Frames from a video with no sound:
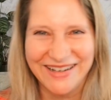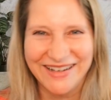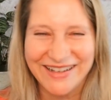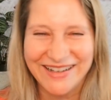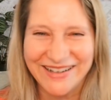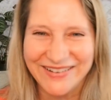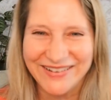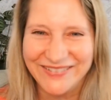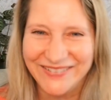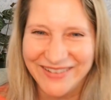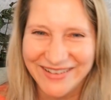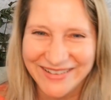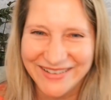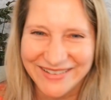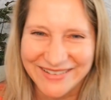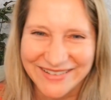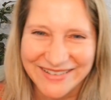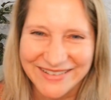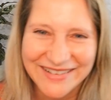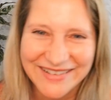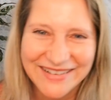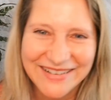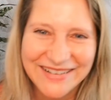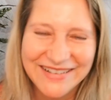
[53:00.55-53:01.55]
Like I
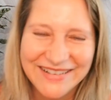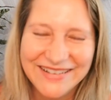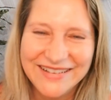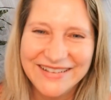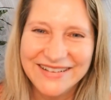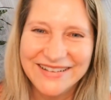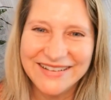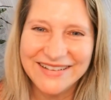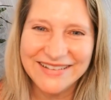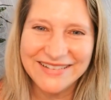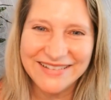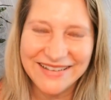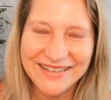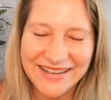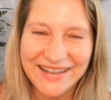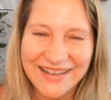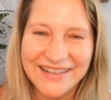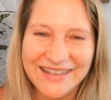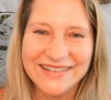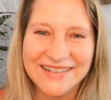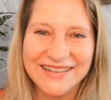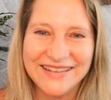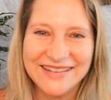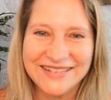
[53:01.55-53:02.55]
wonder. Because
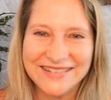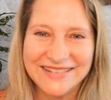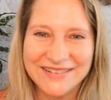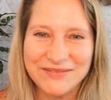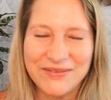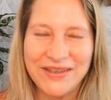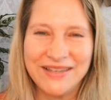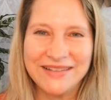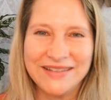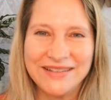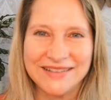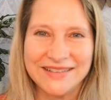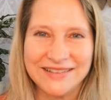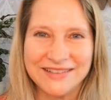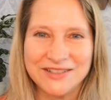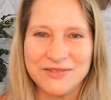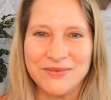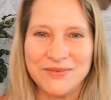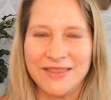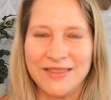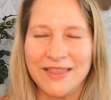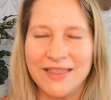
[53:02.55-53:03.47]
yeah, it's amazing to me.